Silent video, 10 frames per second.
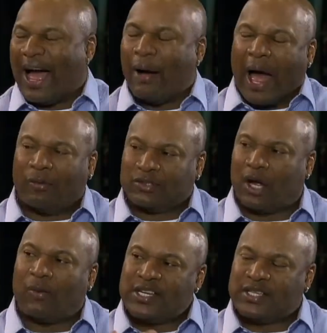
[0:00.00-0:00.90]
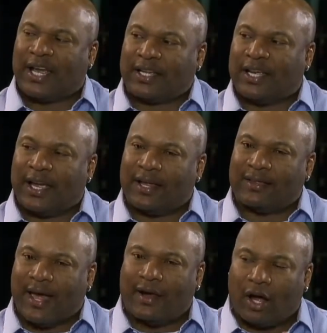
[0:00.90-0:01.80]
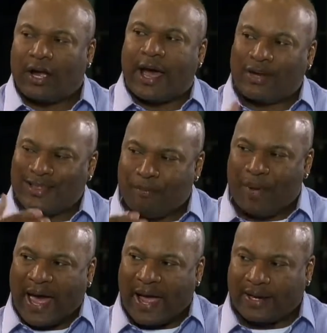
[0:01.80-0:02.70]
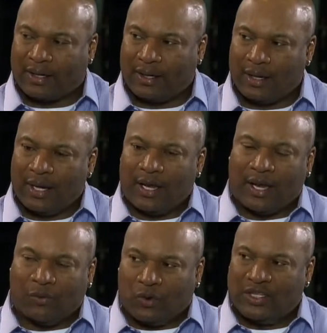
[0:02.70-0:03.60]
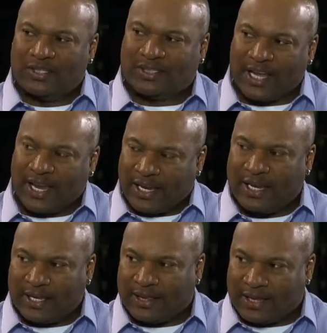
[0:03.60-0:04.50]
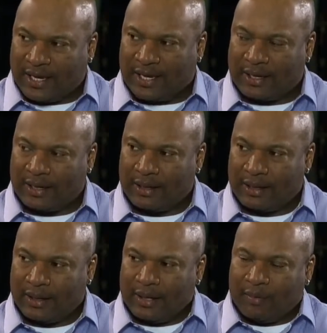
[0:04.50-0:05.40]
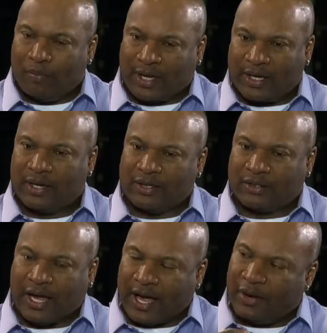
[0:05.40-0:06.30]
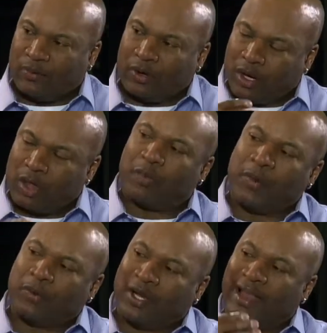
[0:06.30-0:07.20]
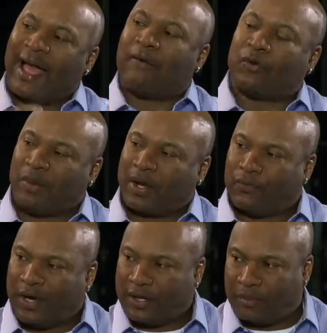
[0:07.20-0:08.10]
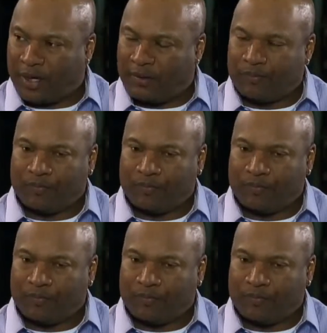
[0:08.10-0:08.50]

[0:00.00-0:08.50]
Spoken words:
I was always that kid that hung out in the back and wouldn't say anything because I didn't want other people to laugh or make fun of me.